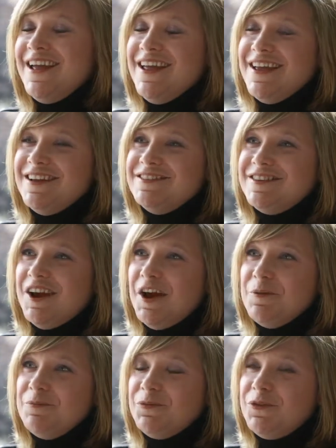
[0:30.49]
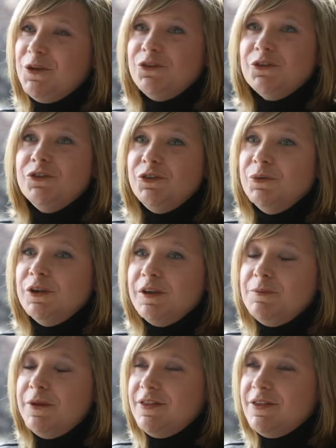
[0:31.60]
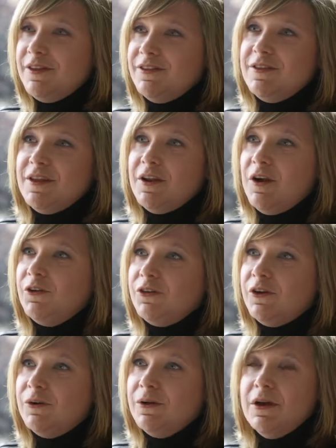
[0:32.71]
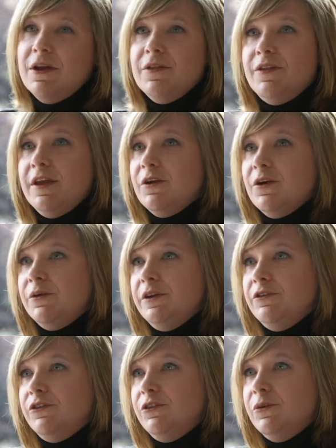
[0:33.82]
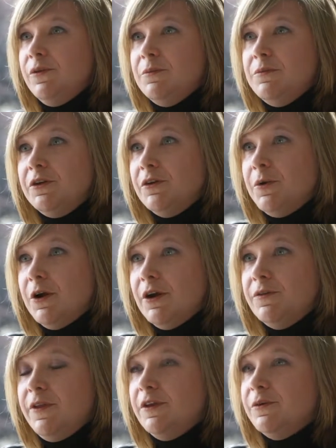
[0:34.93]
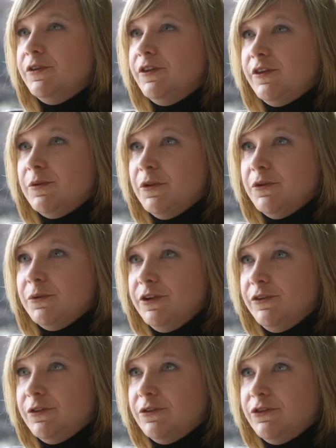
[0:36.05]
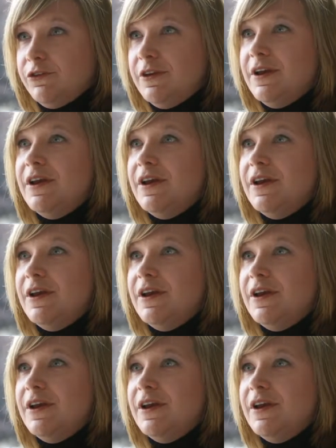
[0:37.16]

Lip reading: And those are two really big things. And then also they go into, in the middle part, they go into some of the research.